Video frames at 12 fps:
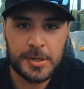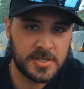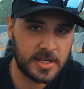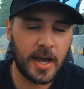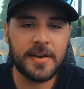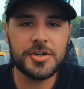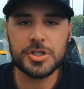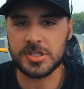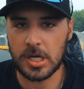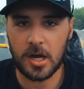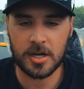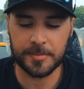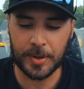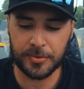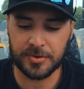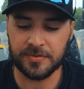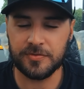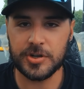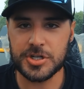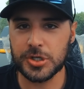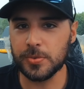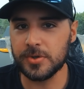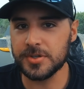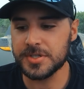To kind of just talk about the
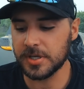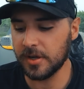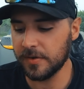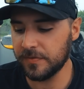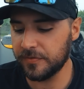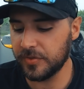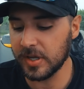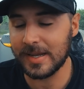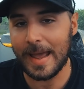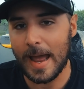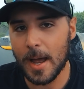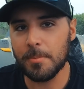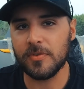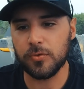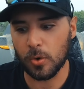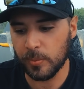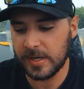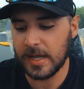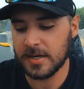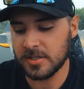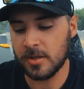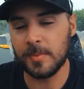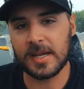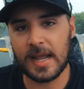visuals of the cab before we get
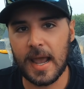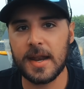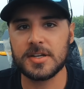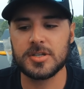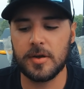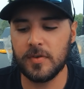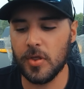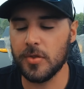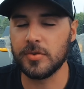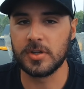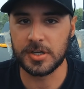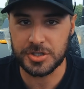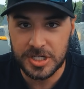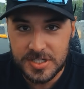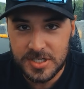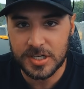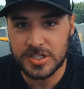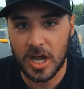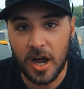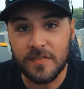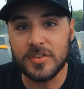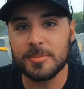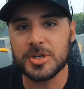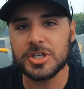into the mechanics of it, or the logistics
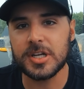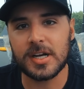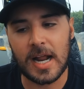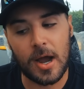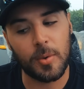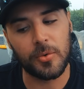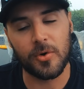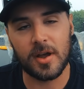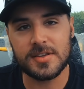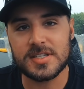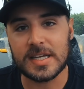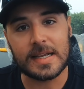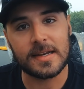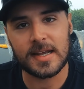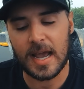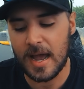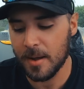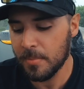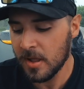of the machine and how it runs in cab.